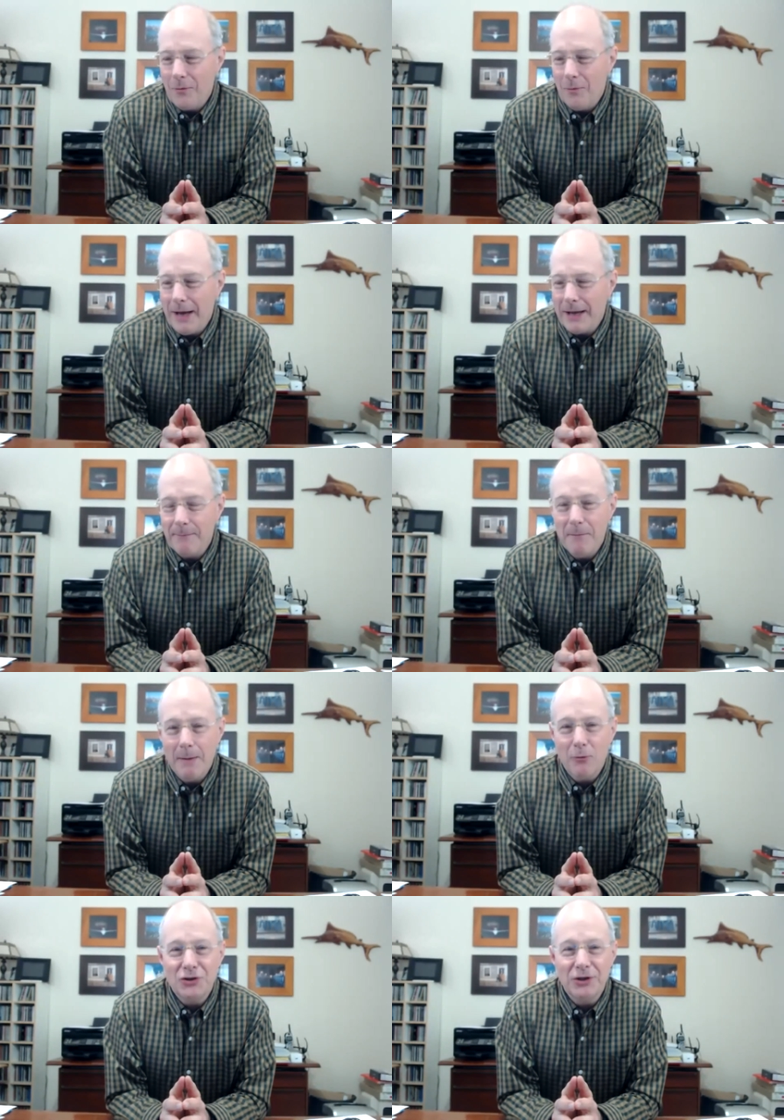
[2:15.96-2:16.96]
my
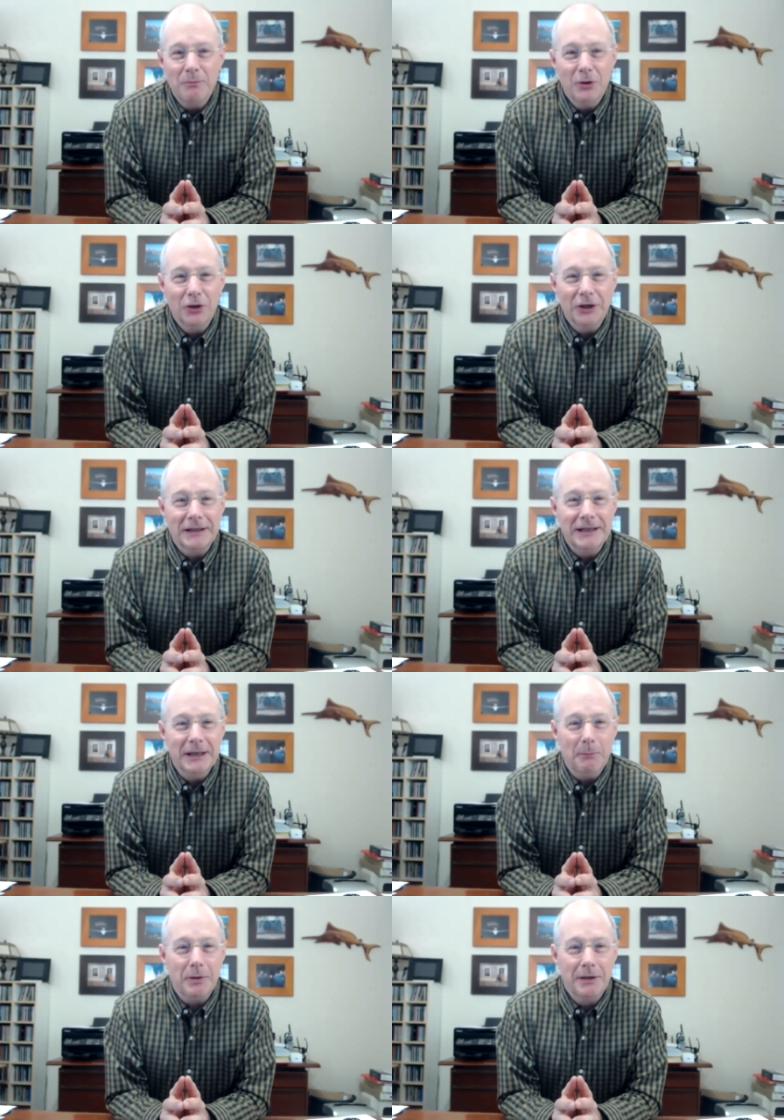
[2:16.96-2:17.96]
membership building
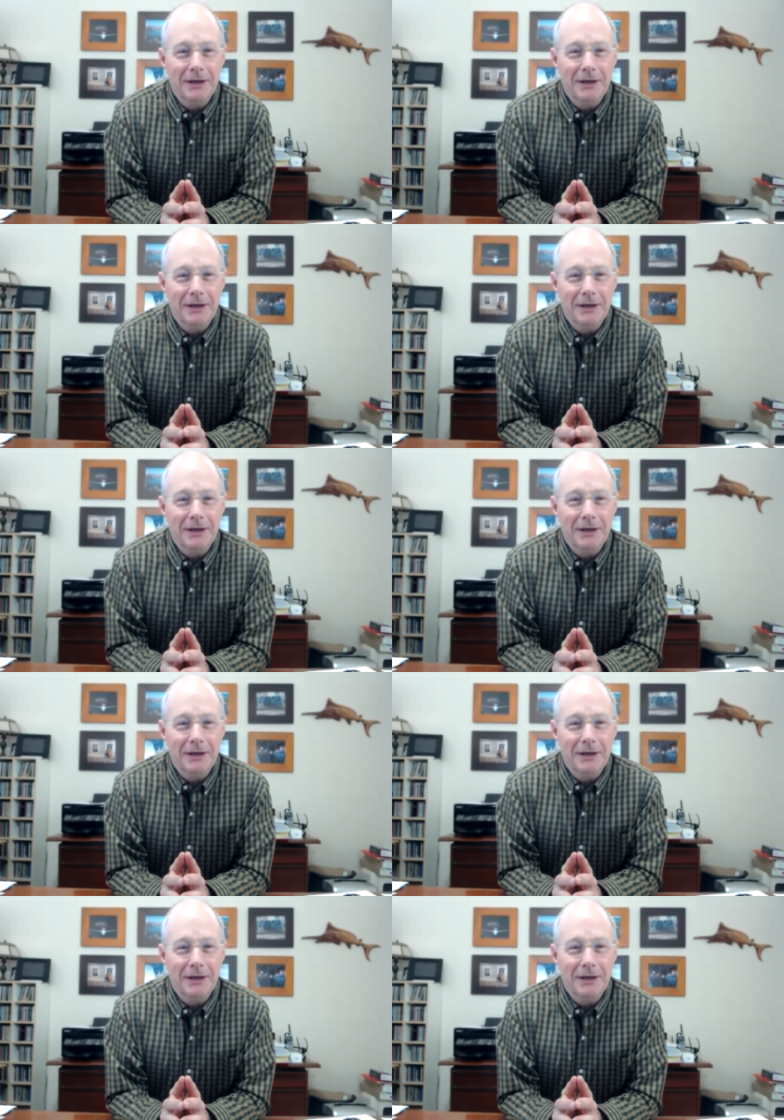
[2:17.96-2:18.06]
tip.